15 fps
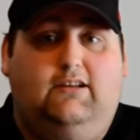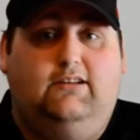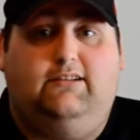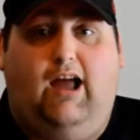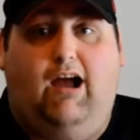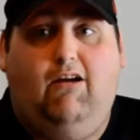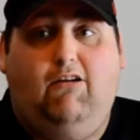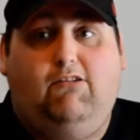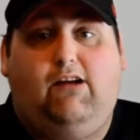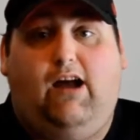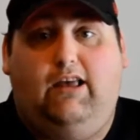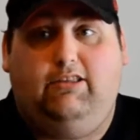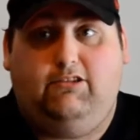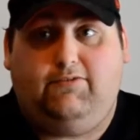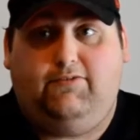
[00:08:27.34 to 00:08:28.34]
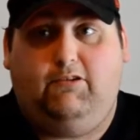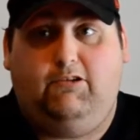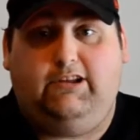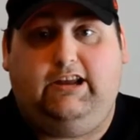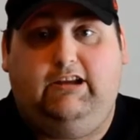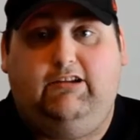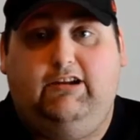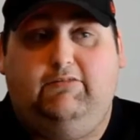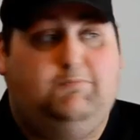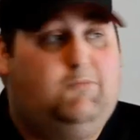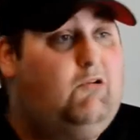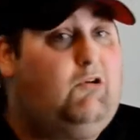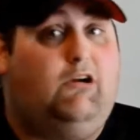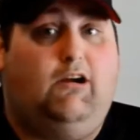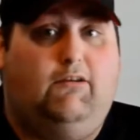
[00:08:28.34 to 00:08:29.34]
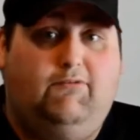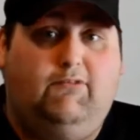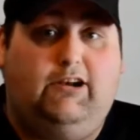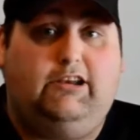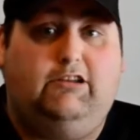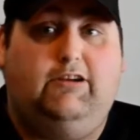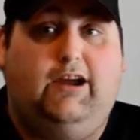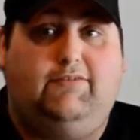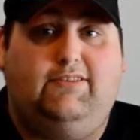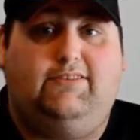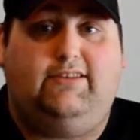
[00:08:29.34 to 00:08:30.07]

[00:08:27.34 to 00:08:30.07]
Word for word: Now, I look forward to hearing more of what you have to